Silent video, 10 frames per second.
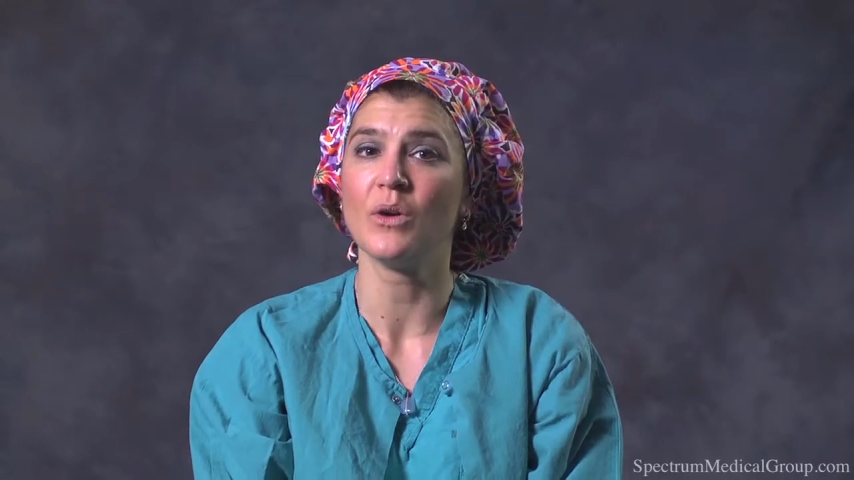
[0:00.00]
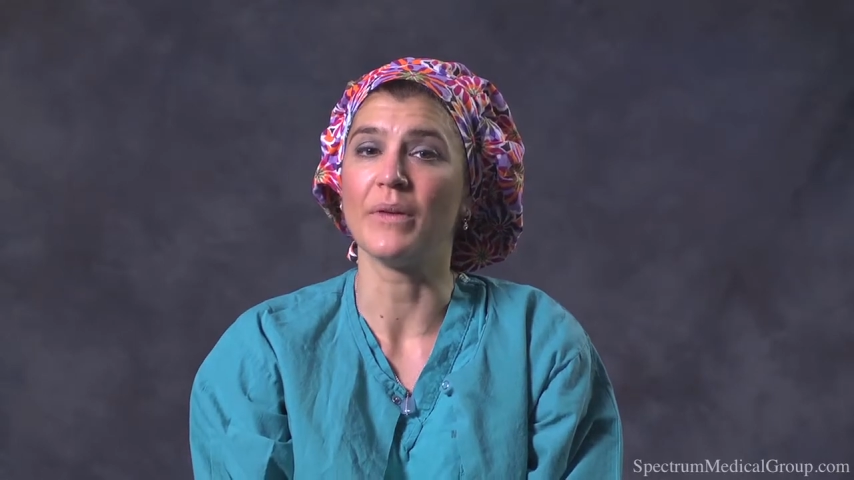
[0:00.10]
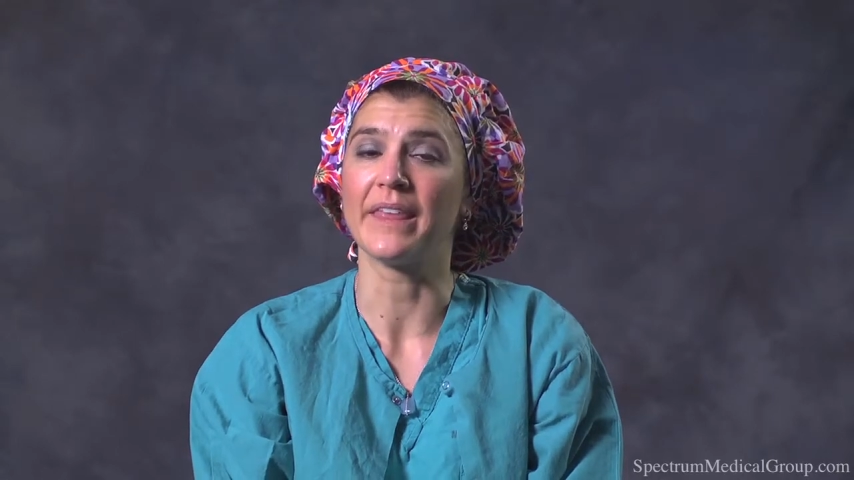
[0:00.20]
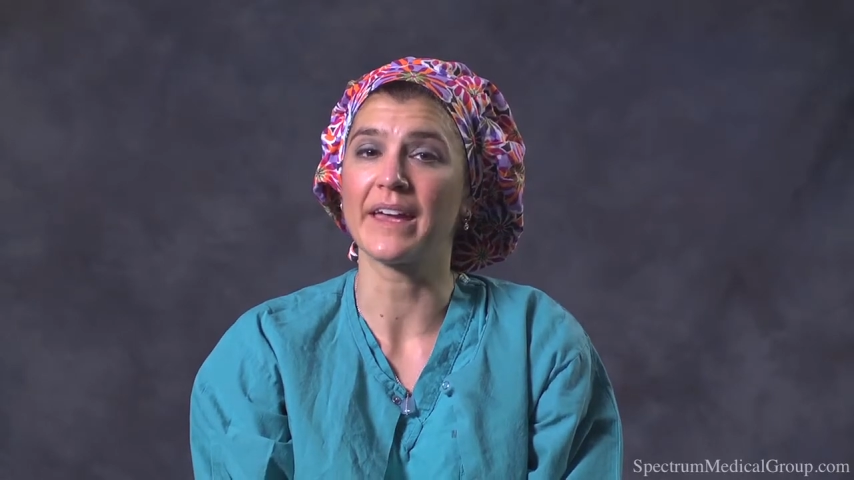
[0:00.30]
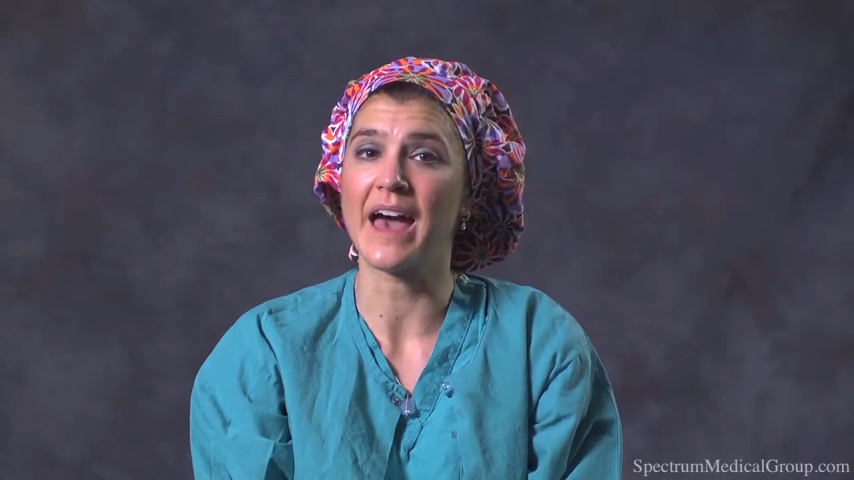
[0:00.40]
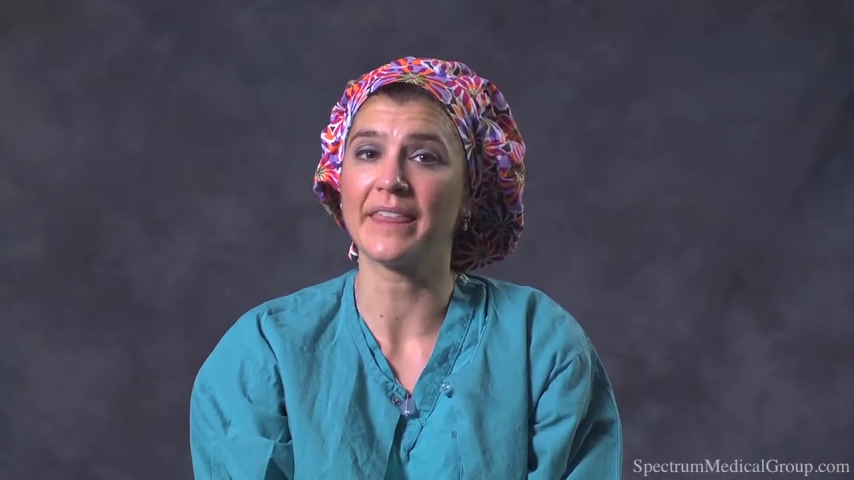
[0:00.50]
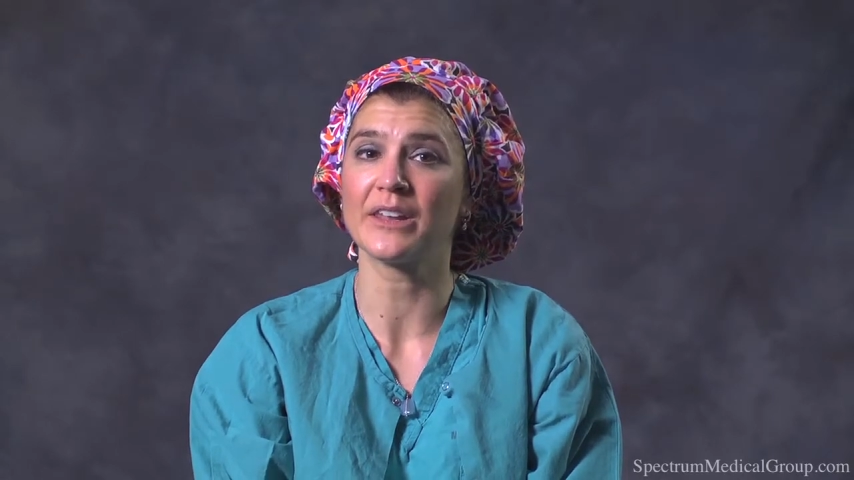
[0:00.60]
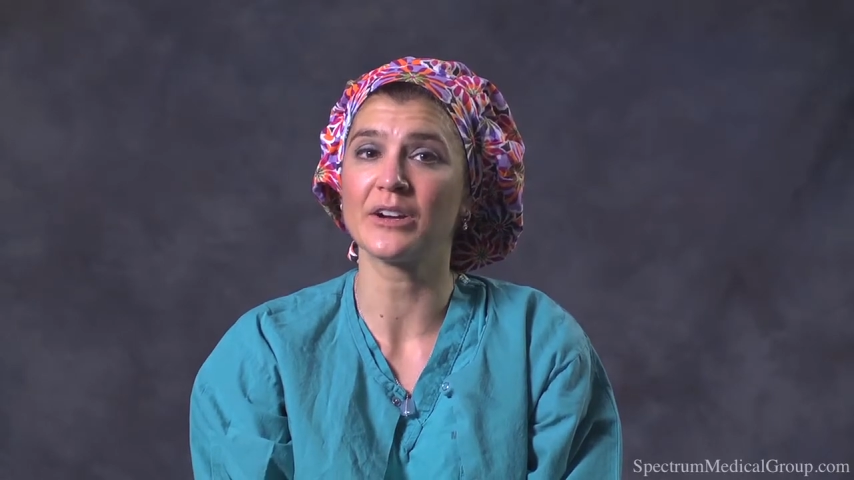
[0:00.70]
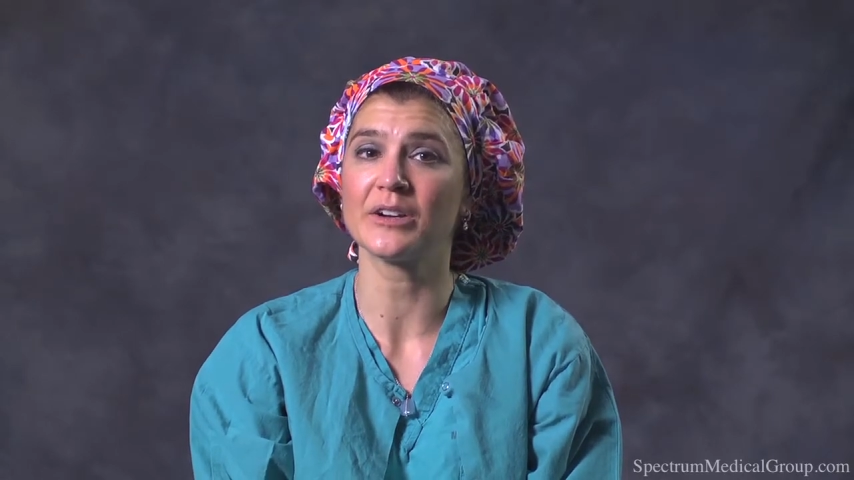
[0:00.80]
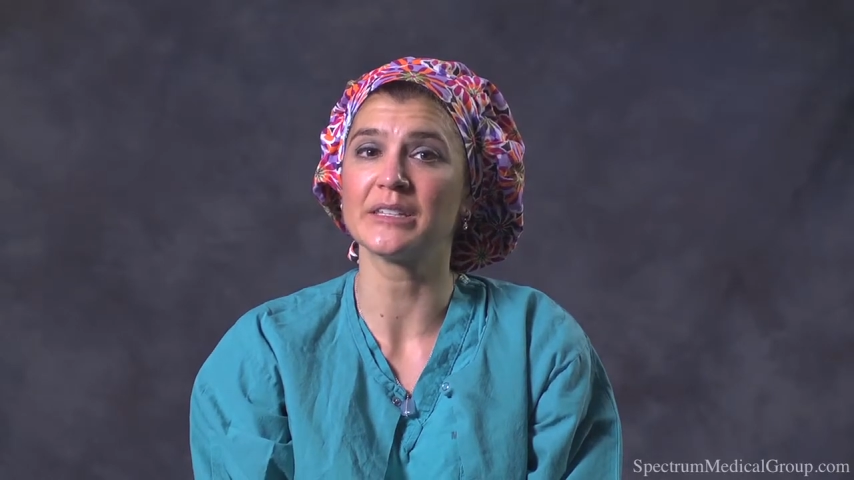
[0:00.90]
When the
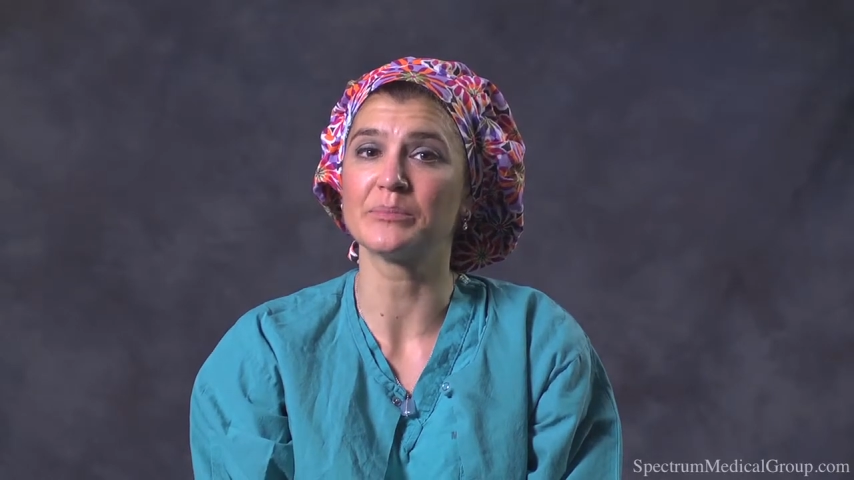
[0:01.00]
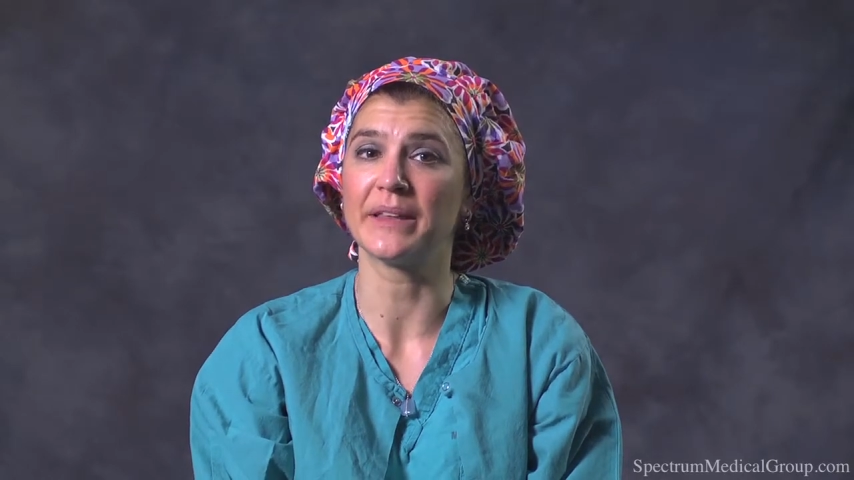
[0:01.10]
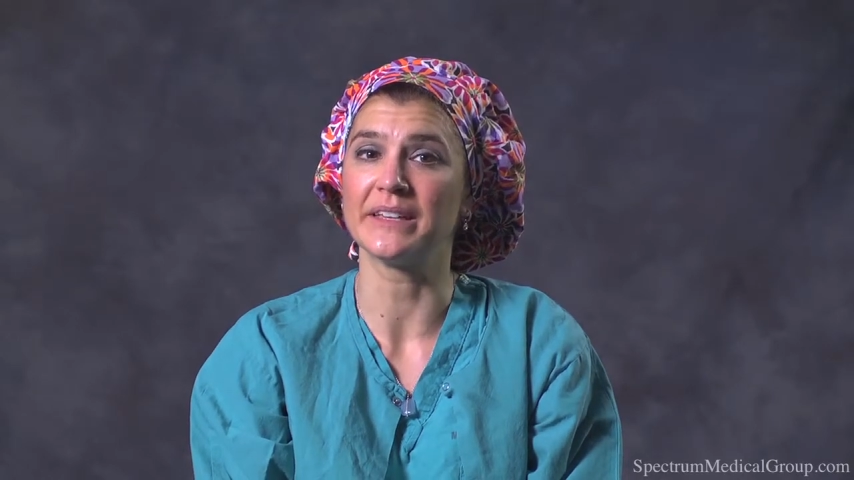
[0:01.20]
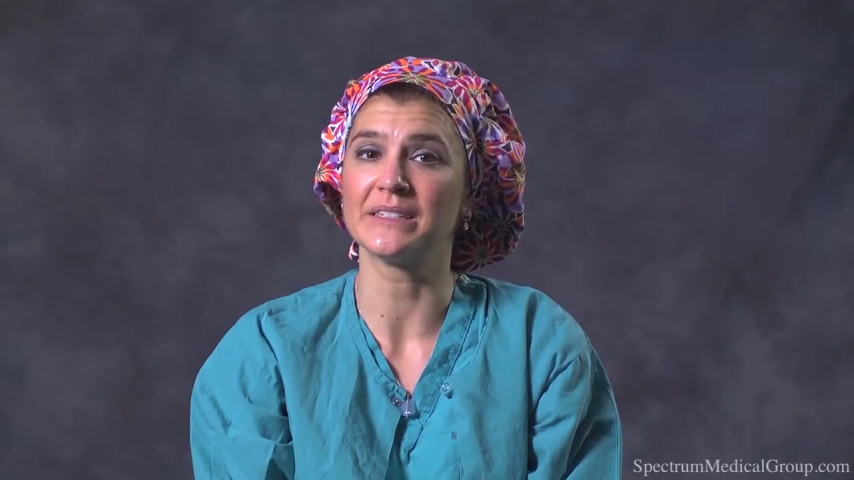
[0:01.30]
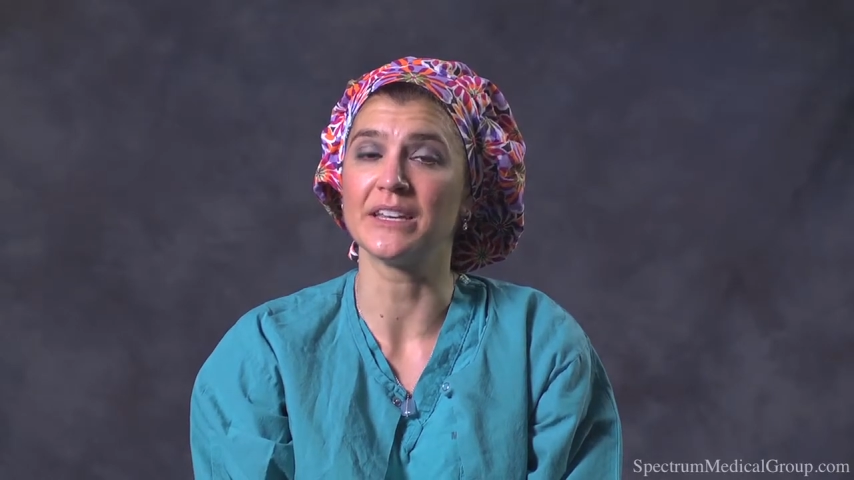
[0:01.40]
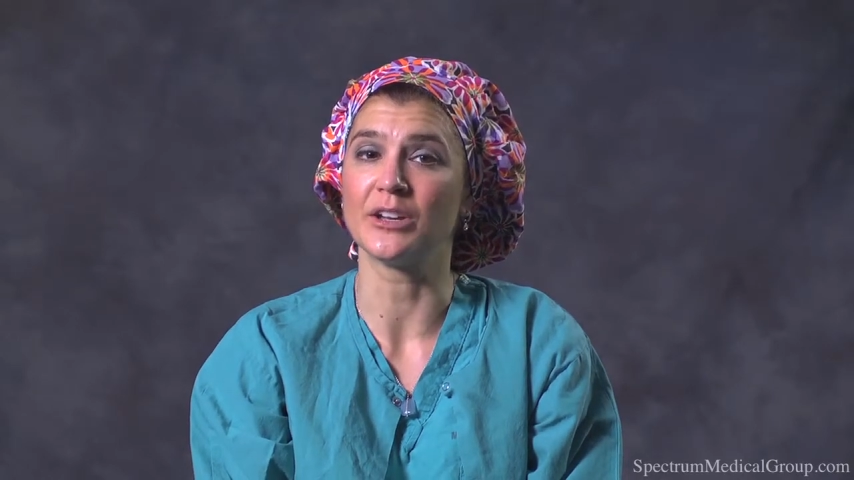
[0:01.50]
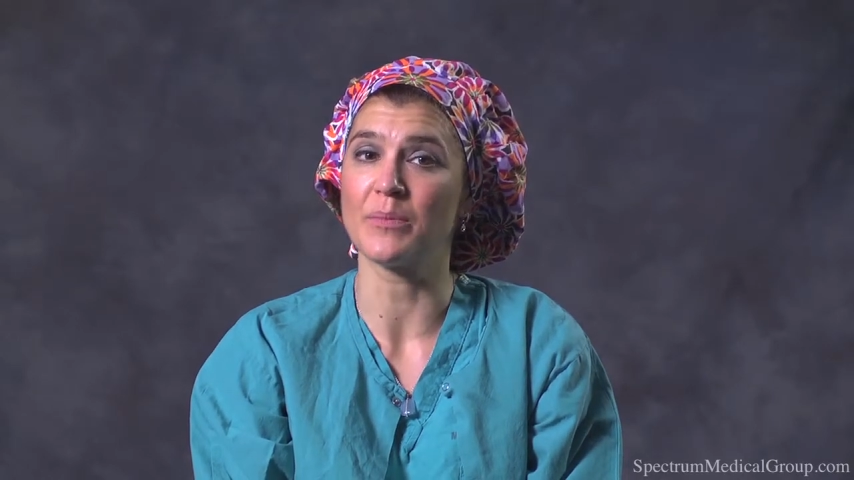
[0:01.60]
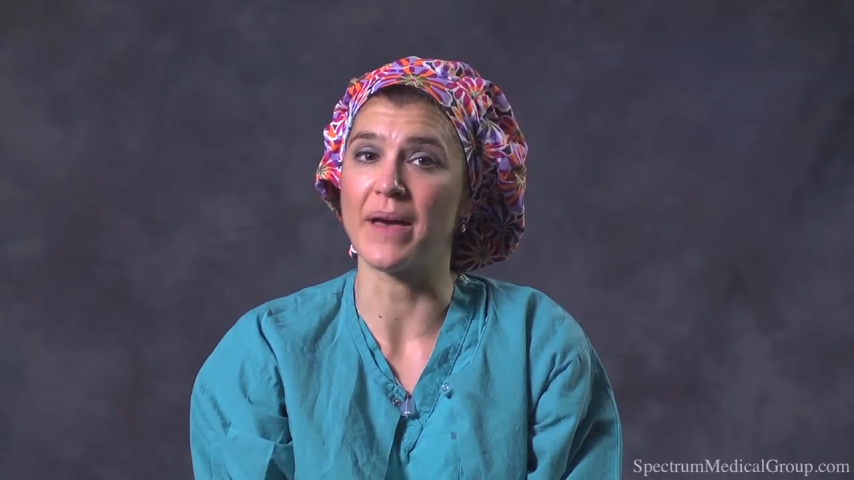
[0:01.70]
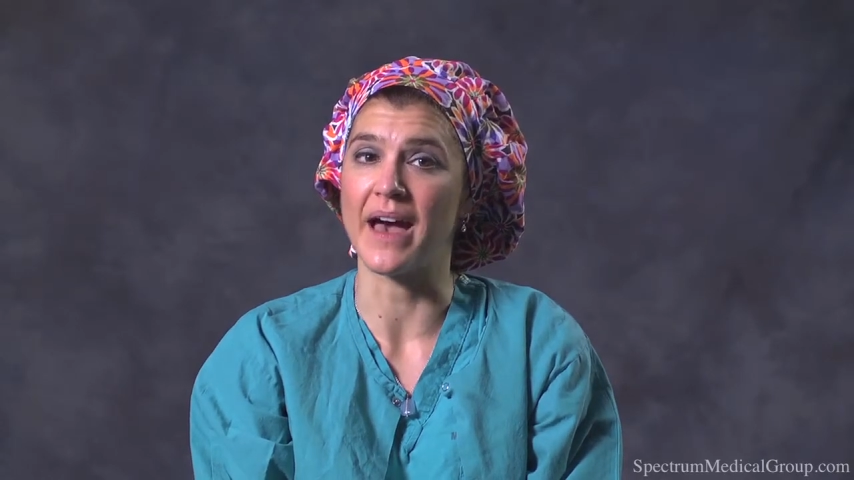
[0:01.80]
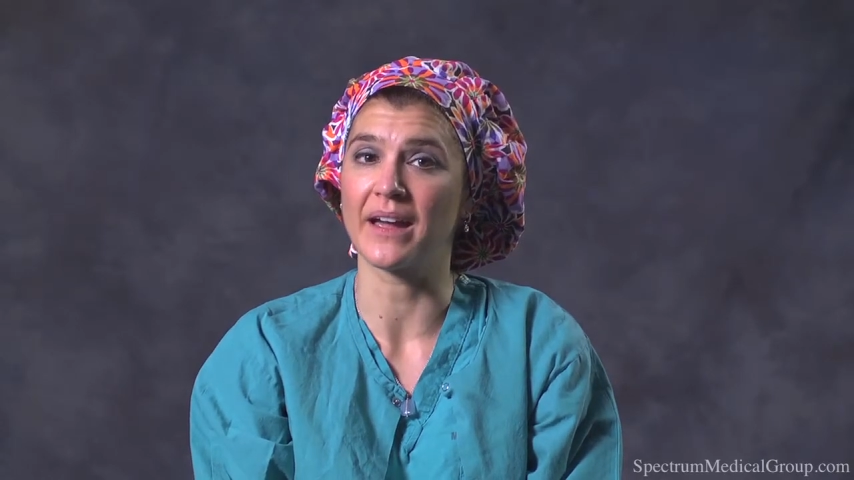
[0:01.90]
catheter is placed in
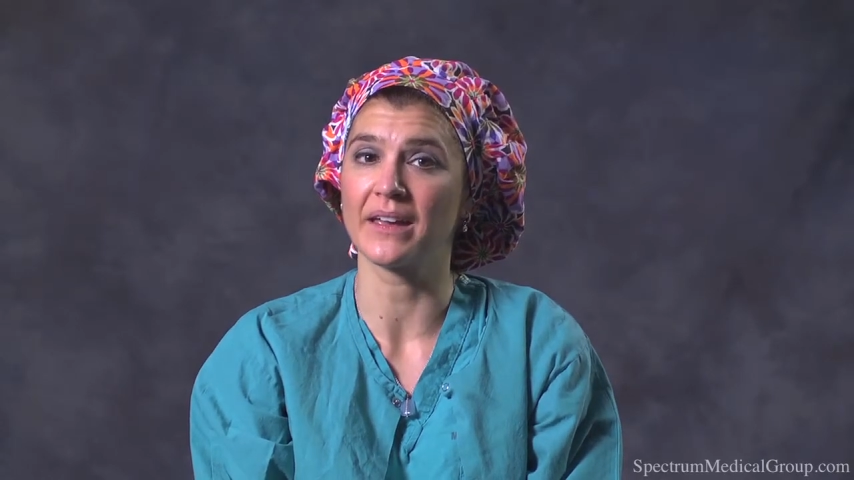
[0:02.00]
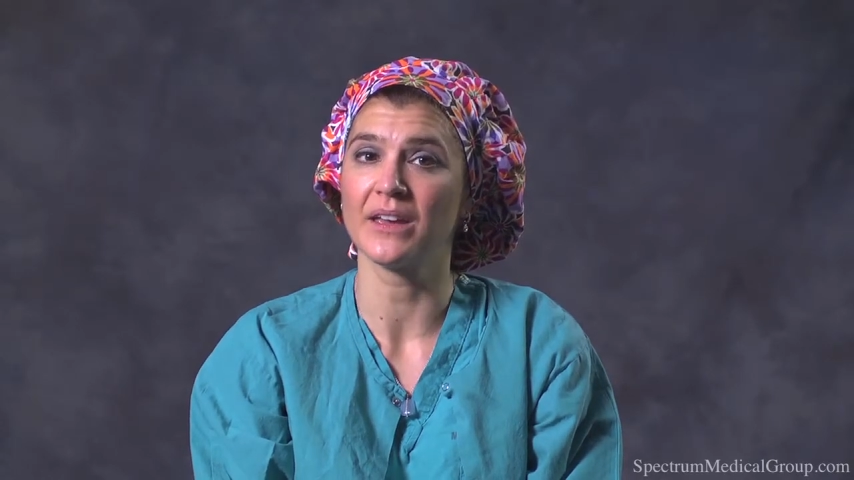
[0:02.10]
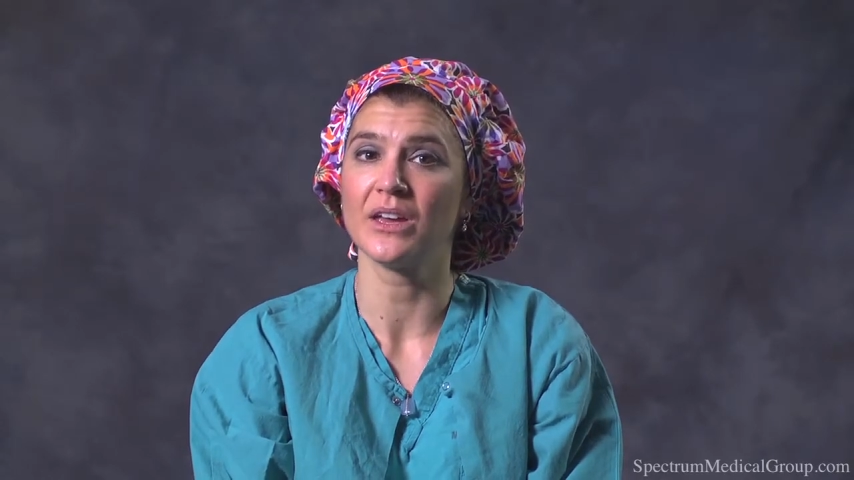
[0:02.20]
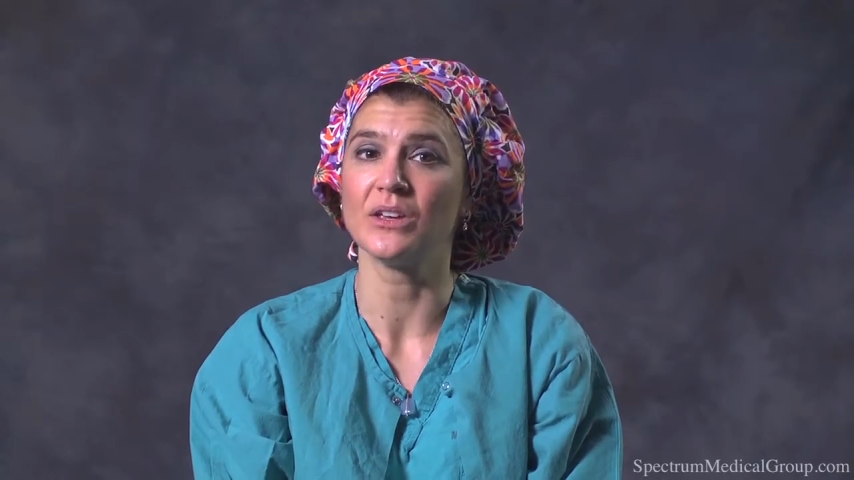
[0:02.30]
your back,